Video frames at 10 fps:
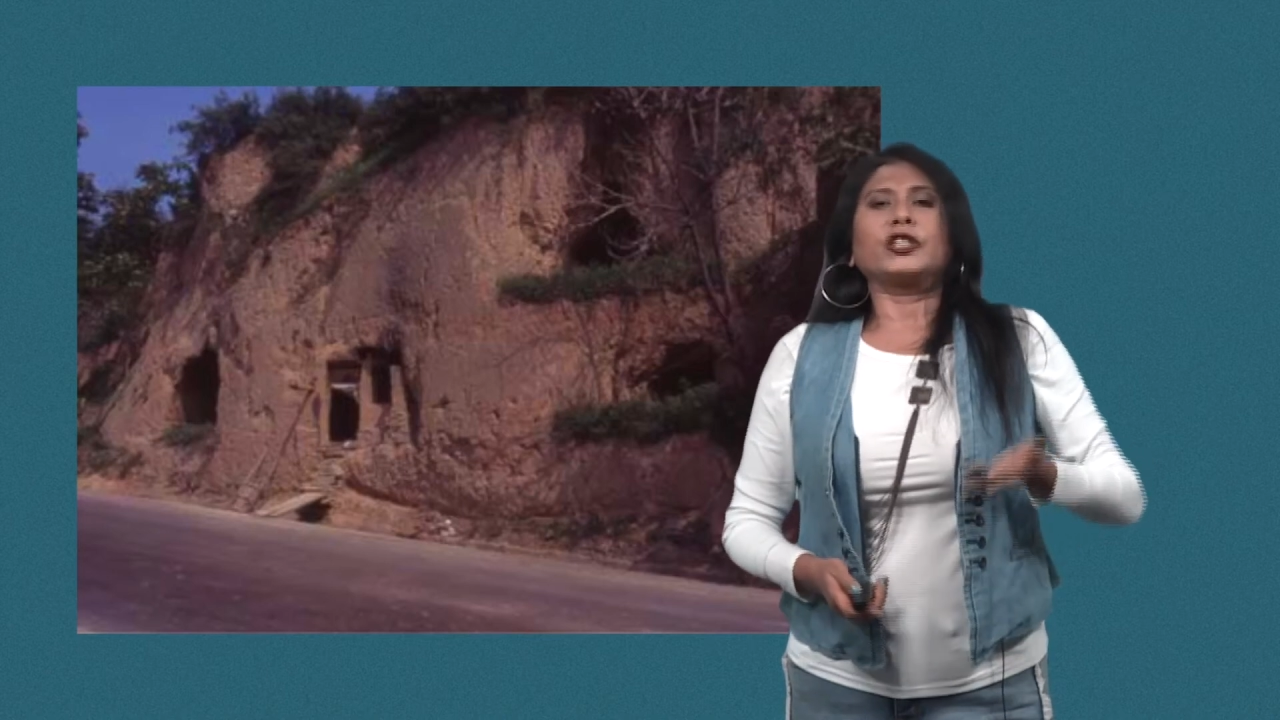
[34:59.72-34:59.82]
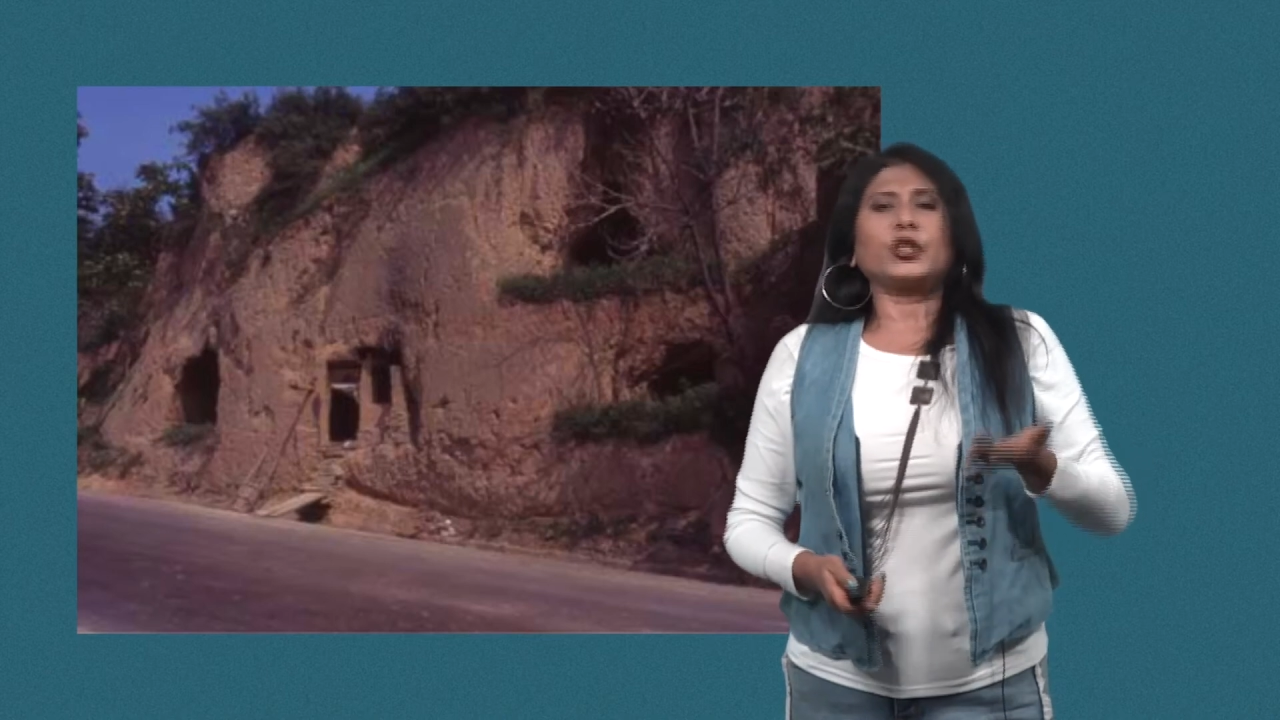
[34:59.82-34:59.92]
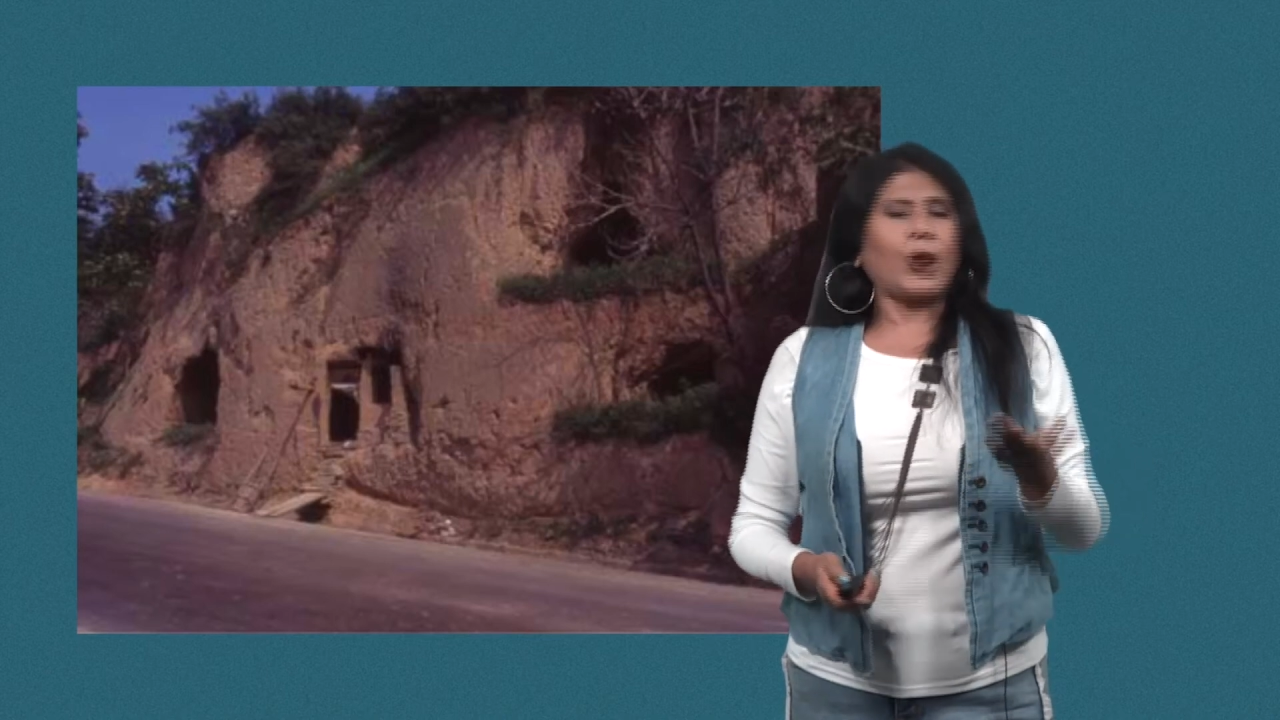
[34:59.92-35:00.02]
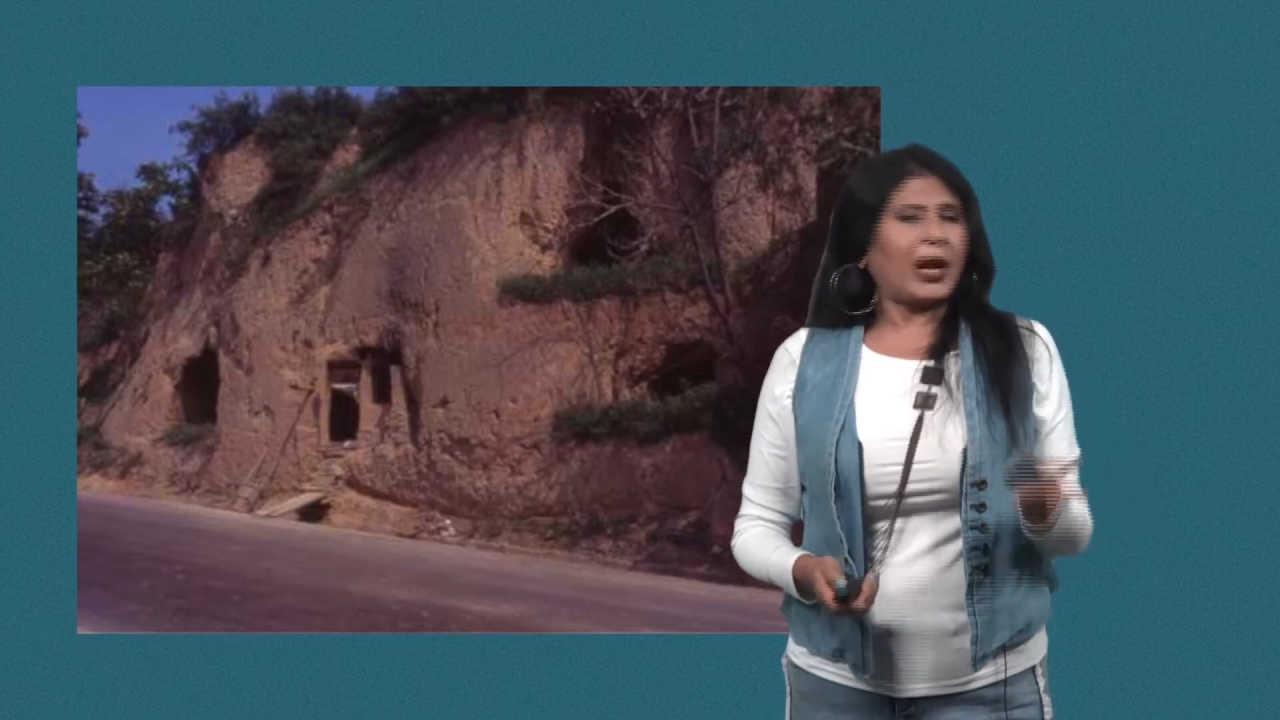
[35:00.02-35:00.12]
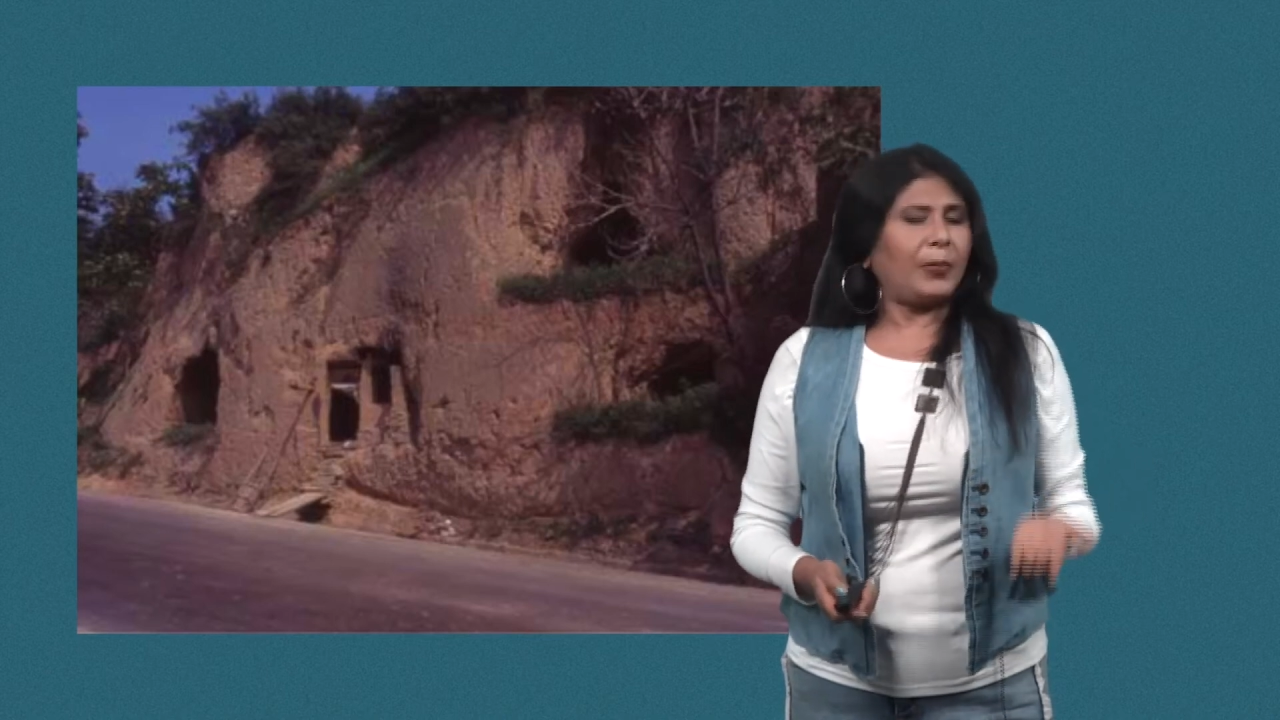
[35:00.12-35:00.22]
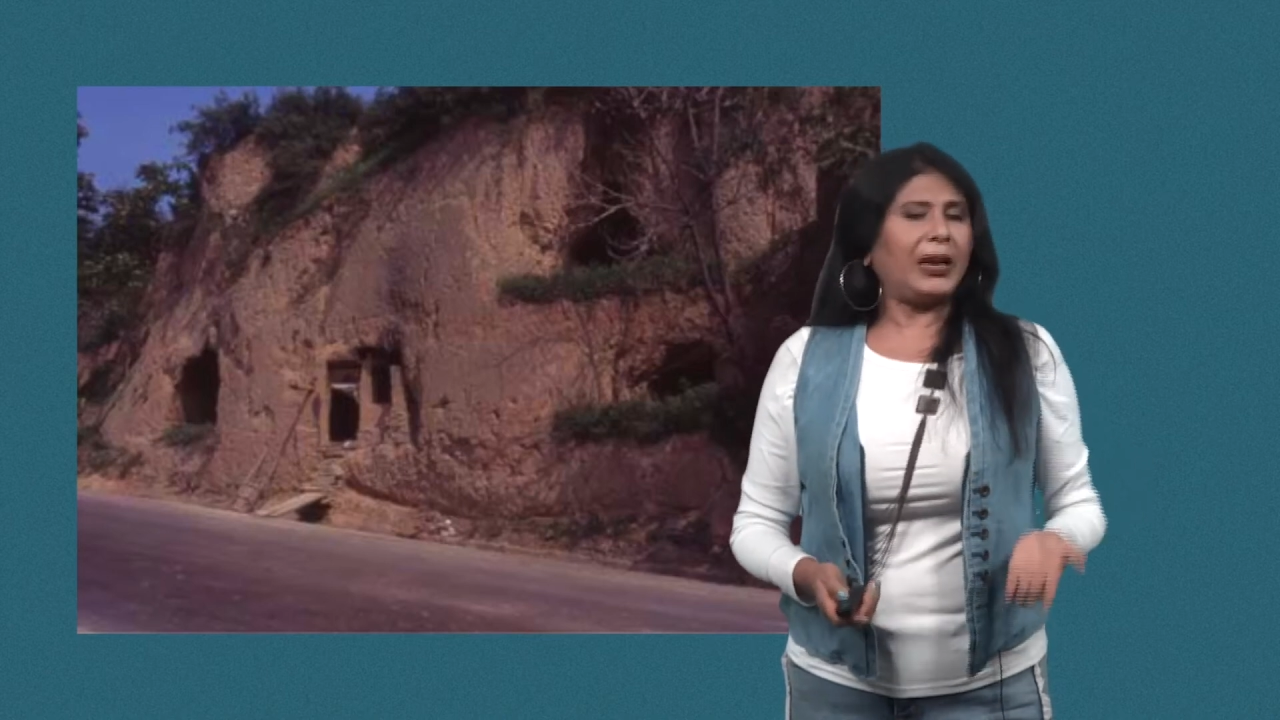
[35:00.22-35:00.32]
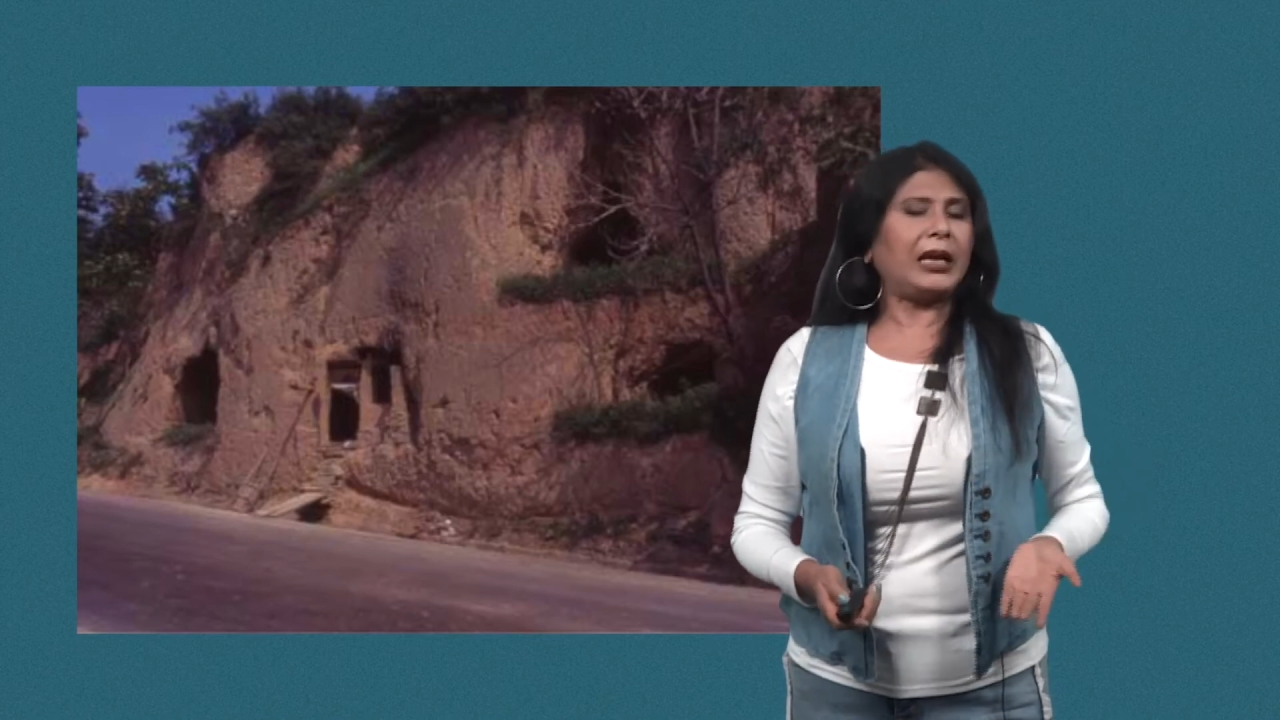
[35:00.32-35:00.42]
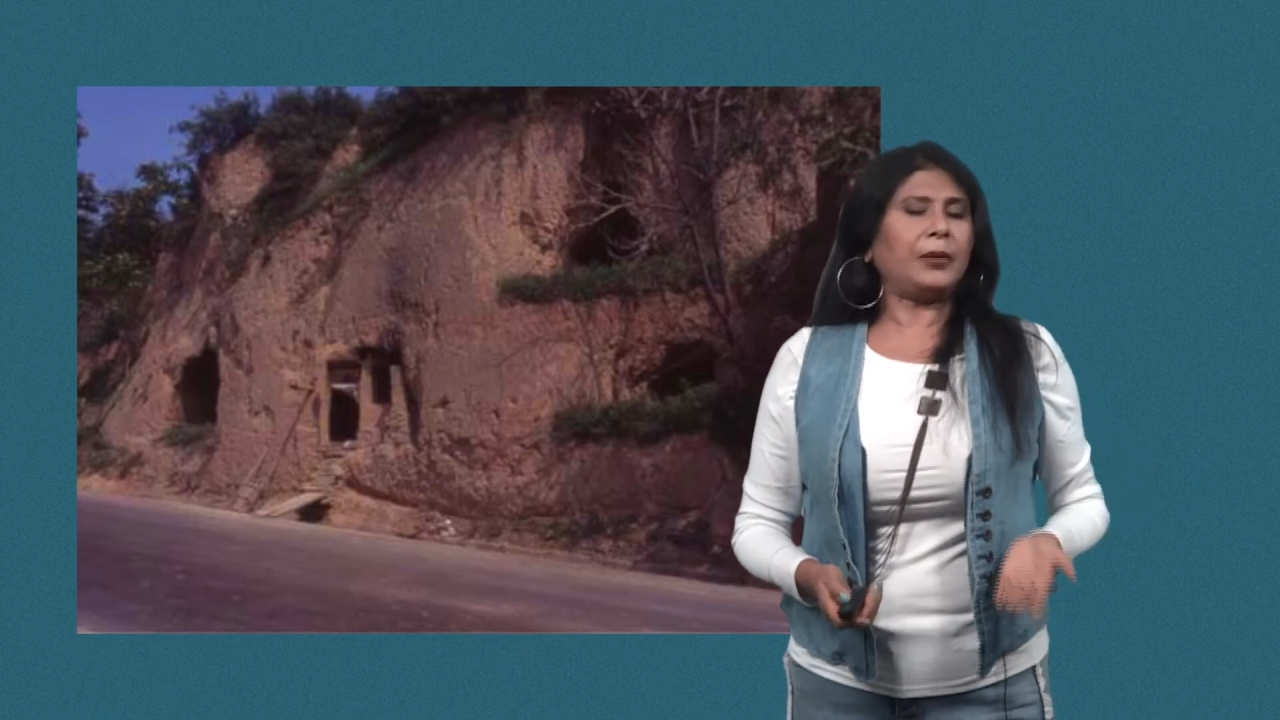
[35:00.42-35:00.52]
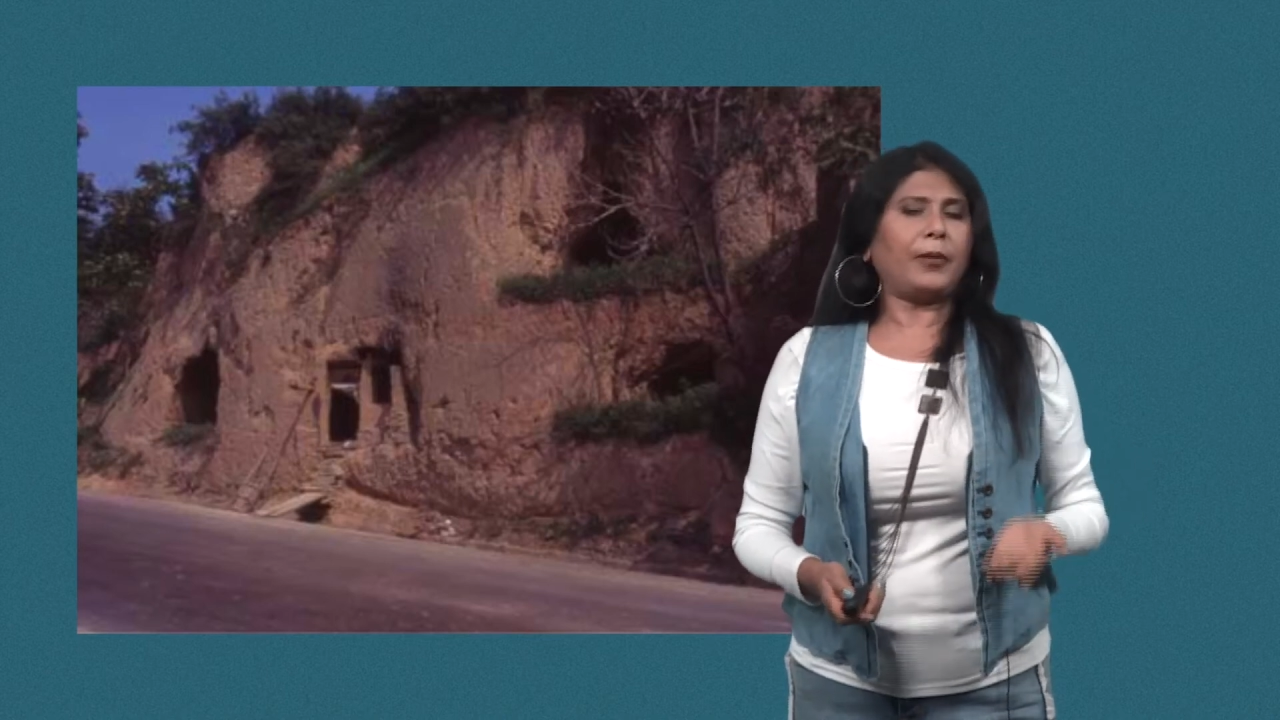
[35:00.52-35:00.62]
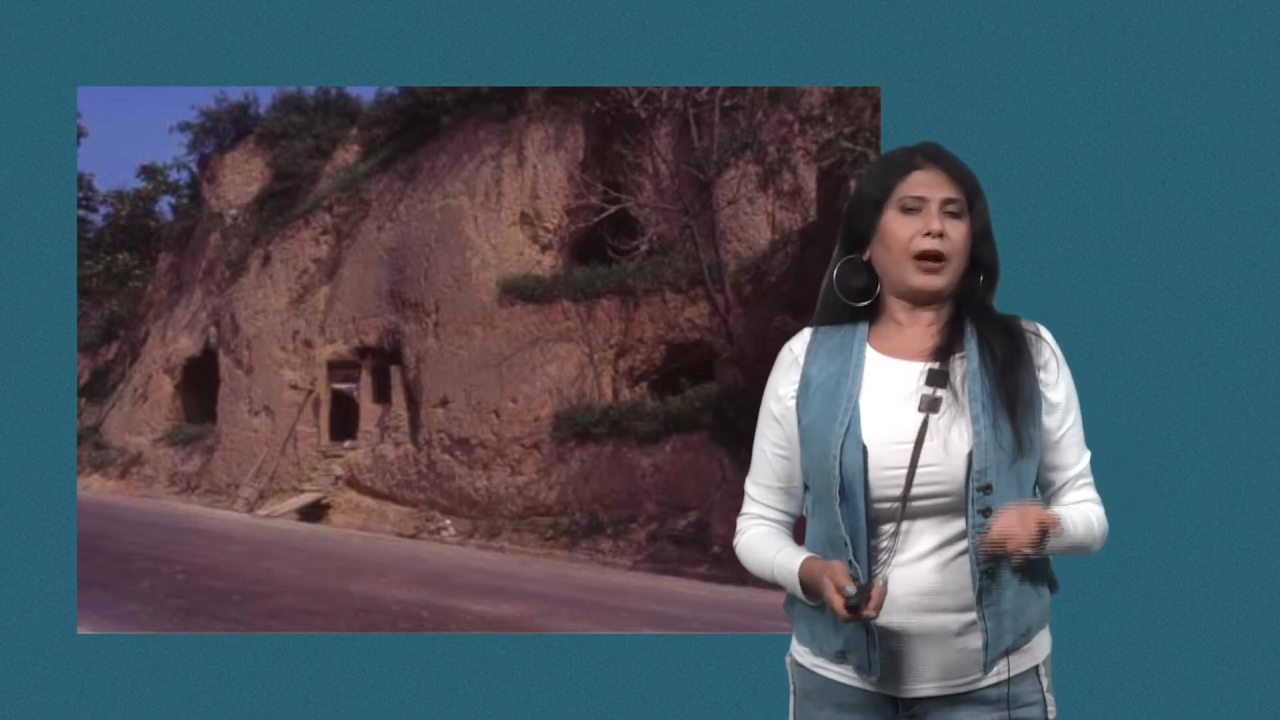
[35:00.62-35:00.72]
So I
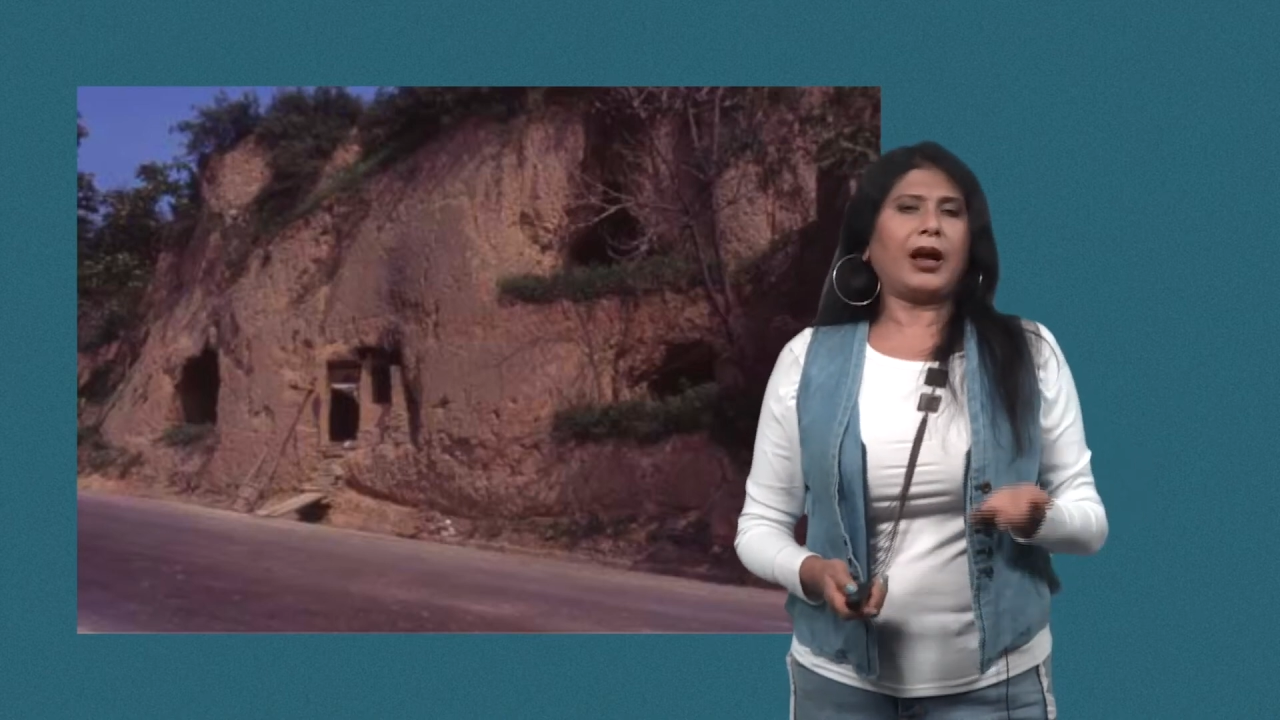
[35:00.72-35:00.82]
believe